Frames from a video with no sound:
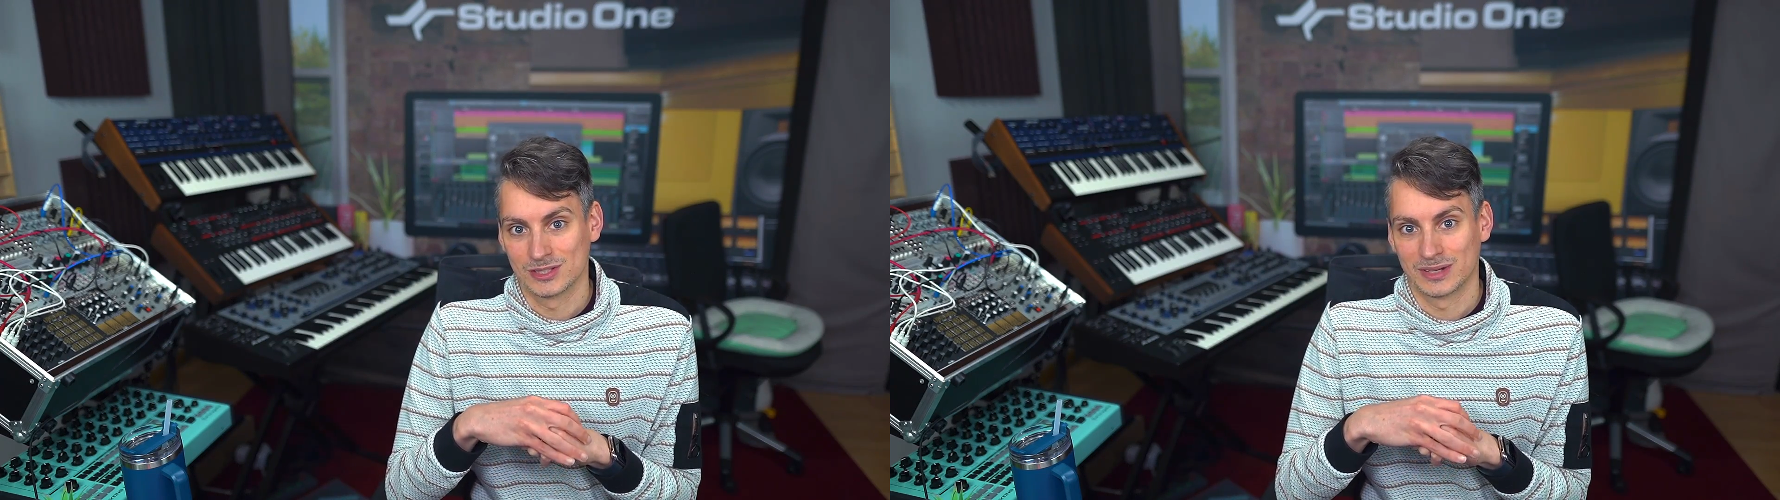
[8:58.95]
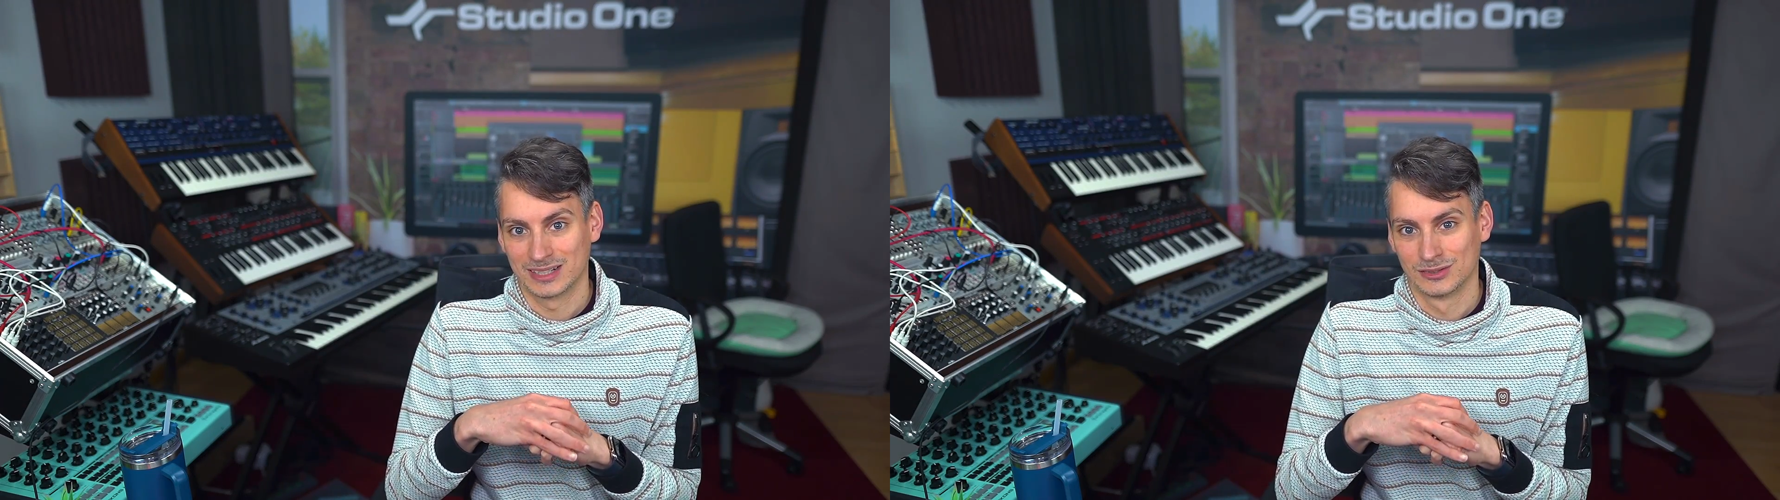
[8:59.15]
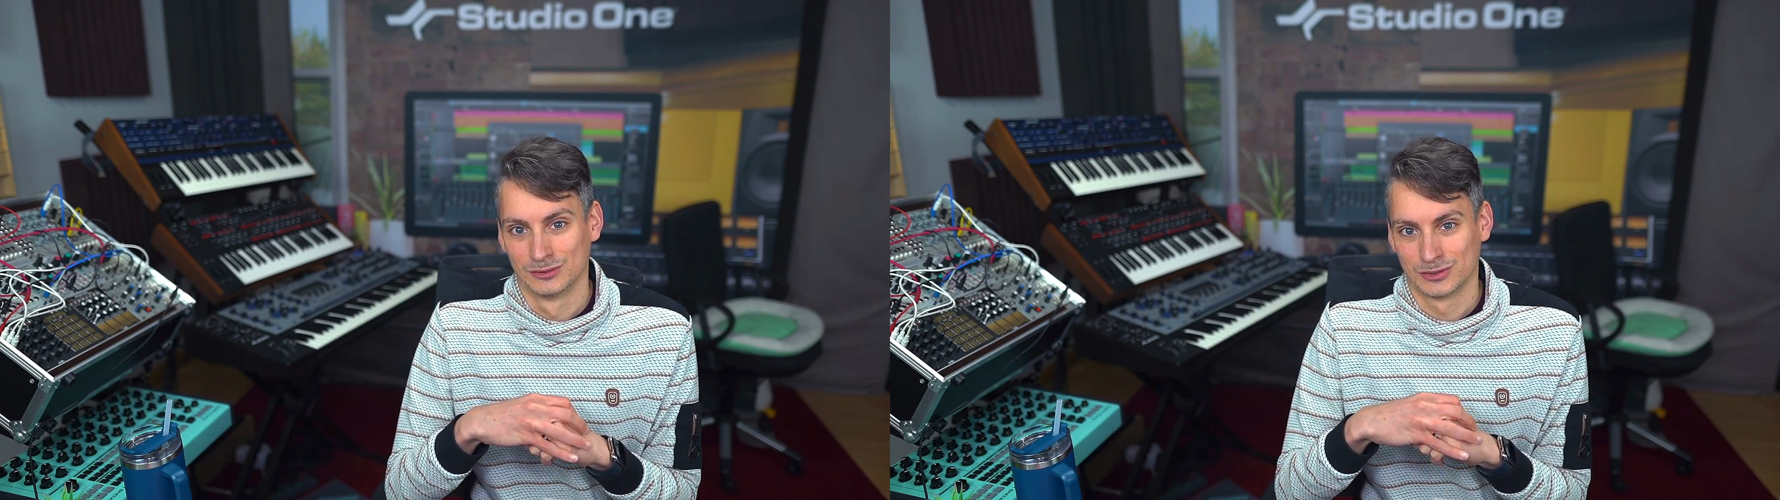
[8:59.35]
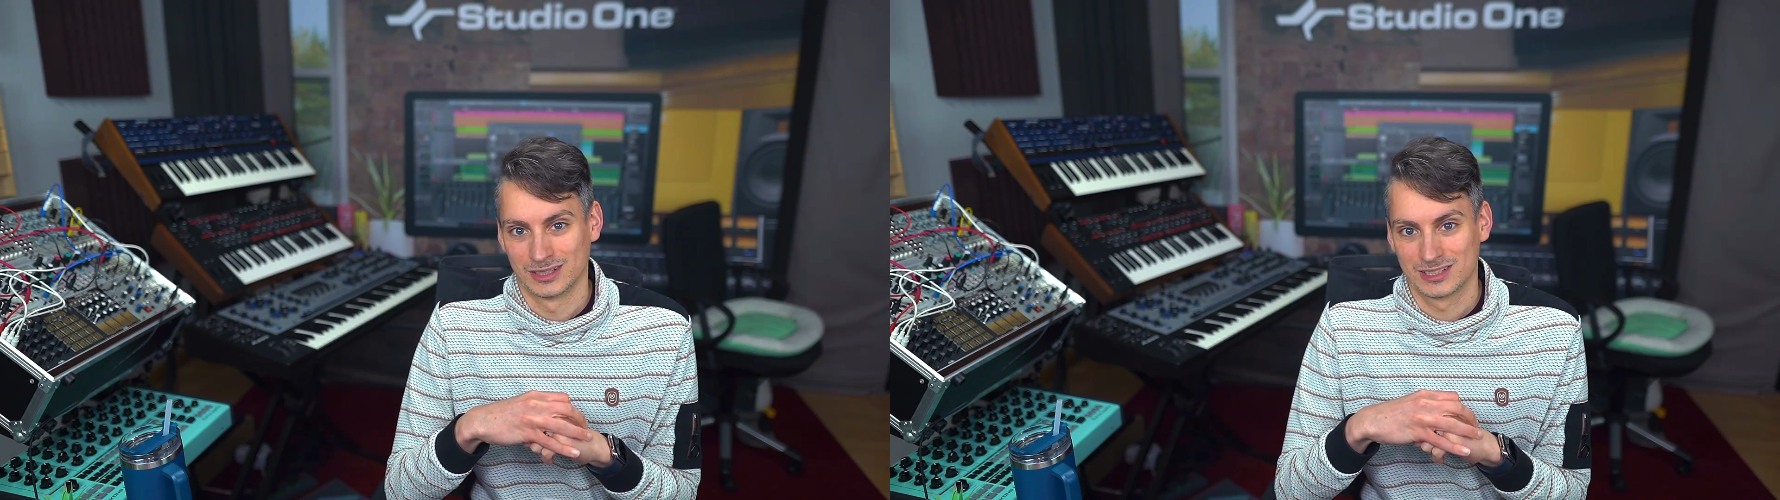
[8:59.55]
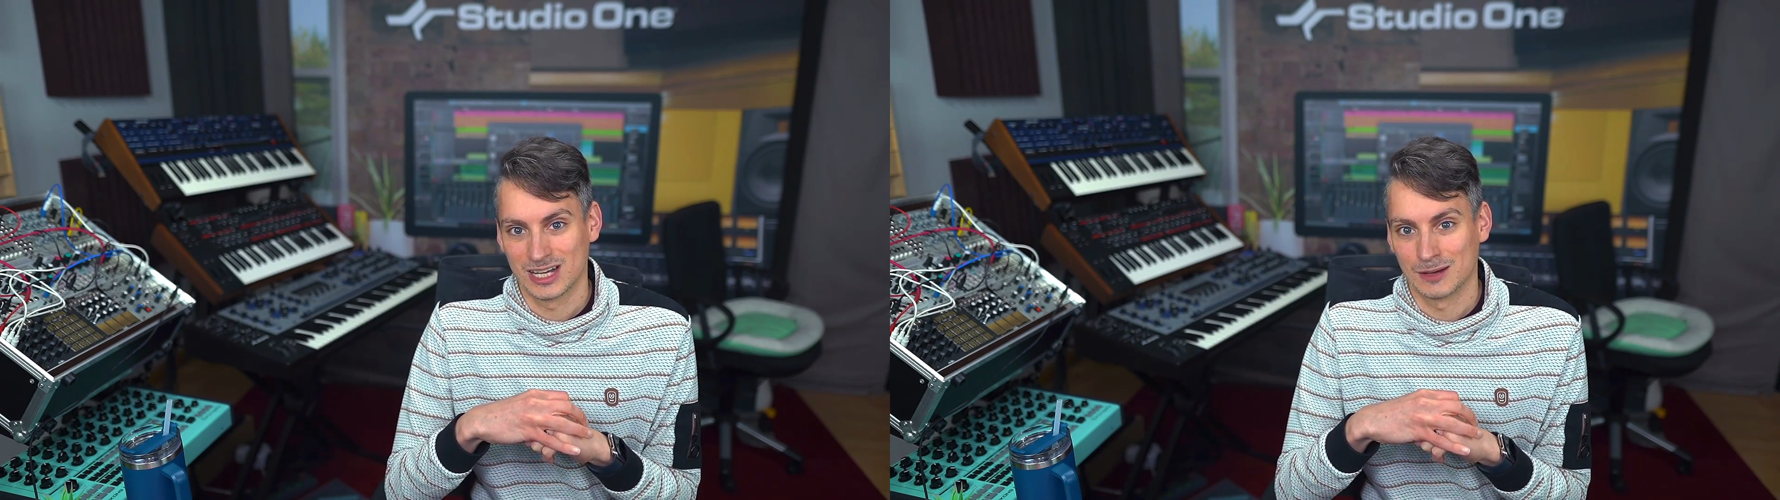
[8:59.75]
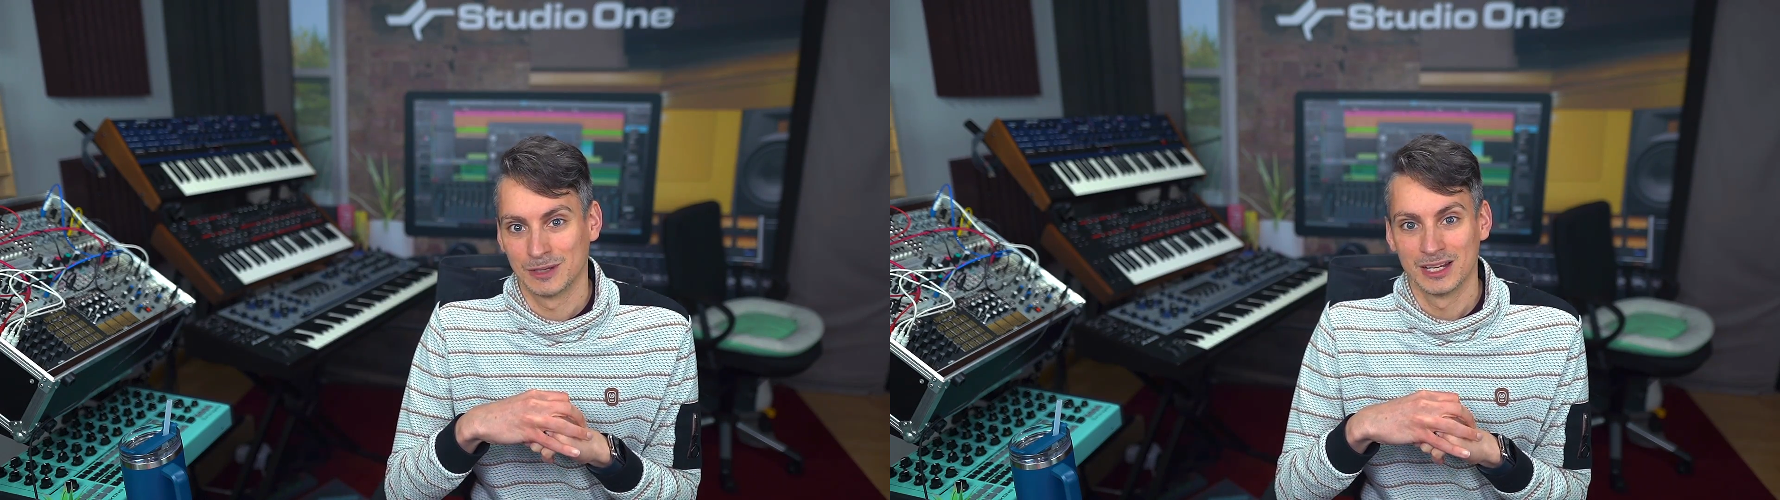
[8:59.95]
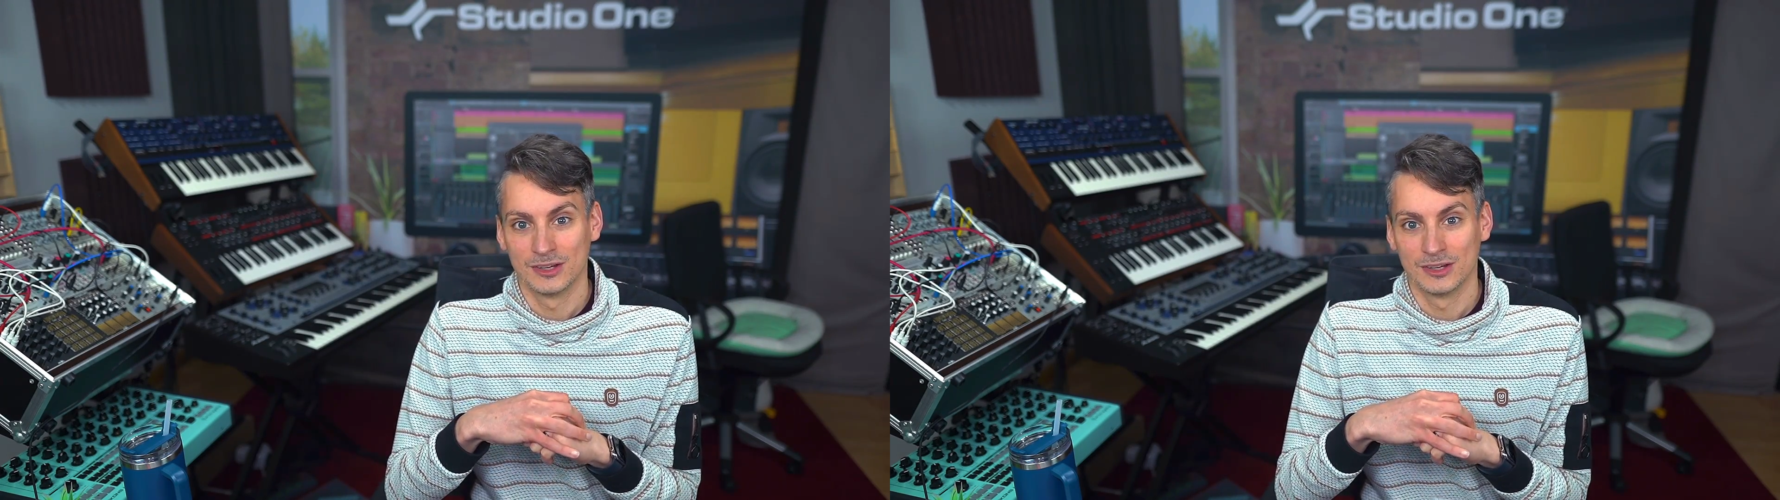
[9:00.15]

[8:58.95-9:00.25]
the right tool for the job,